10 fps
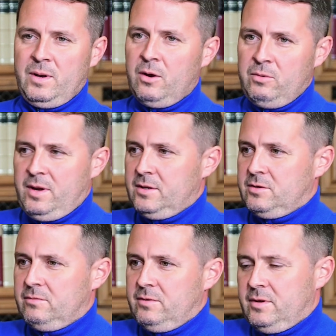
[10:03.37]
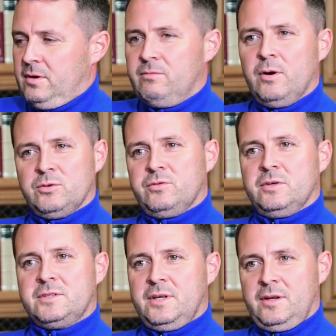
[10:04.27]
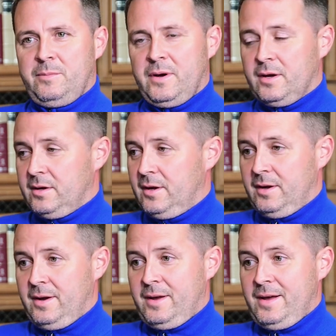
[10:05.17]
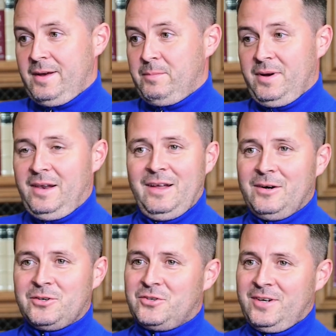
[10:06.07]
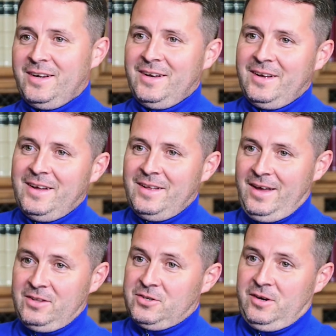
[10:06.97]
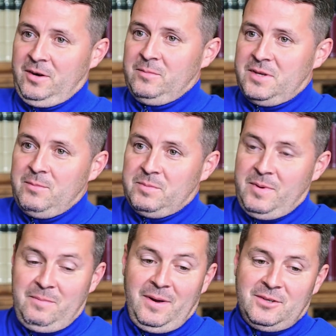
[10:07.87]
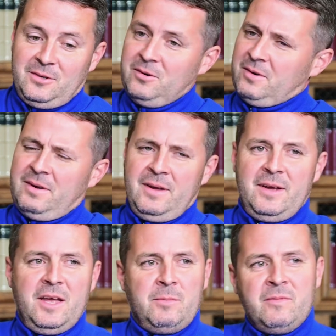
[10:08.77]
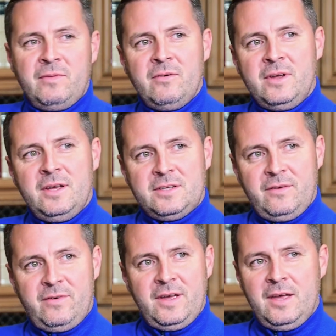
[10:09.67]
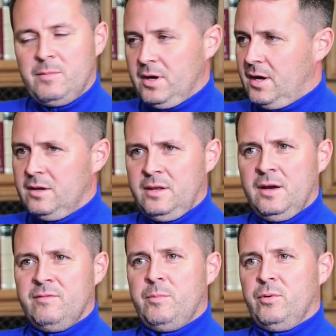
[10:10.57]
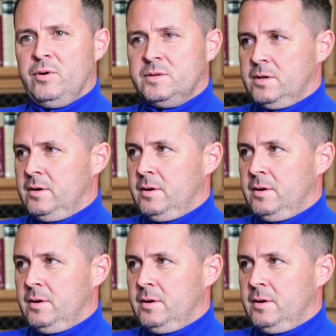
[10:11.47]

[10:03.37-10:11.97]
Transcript: know he's a, you know, Rolls Royce centre back, but last year at times he was being made to look. It'd have been very easy for him and a couple of the other boys.